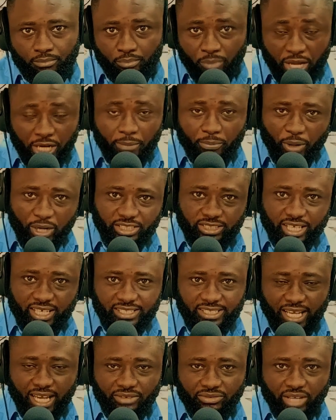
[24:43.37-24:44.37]
Many
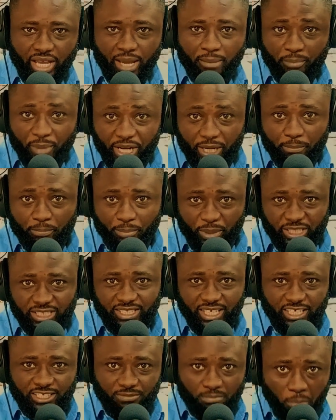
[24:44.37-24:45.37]
presidents are there. Many
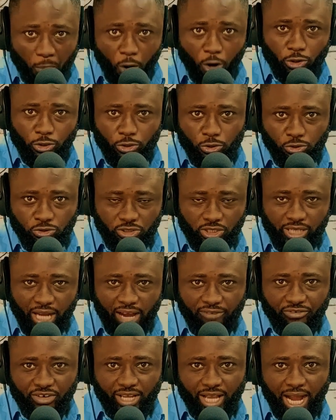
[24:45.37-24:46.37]
business moguls
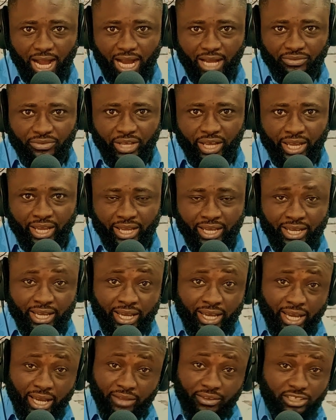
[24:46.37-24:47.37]
in Africa are there.
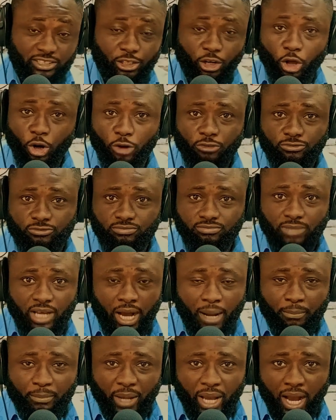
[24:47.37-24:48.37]
And there's a lot
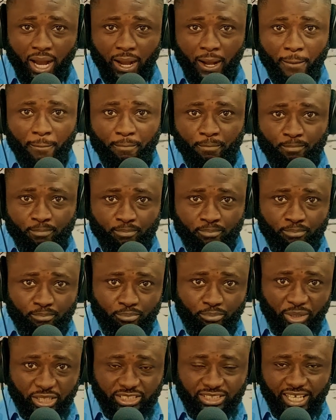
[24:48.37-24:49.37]
of
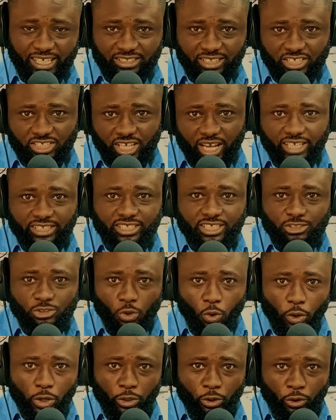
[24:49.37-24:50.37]
business
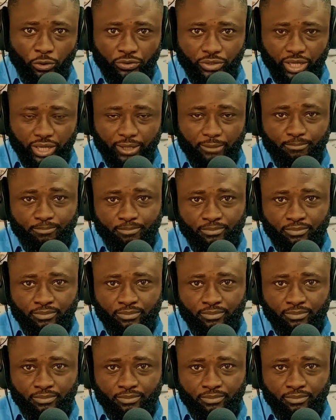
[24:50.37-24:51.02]
discussions going on there.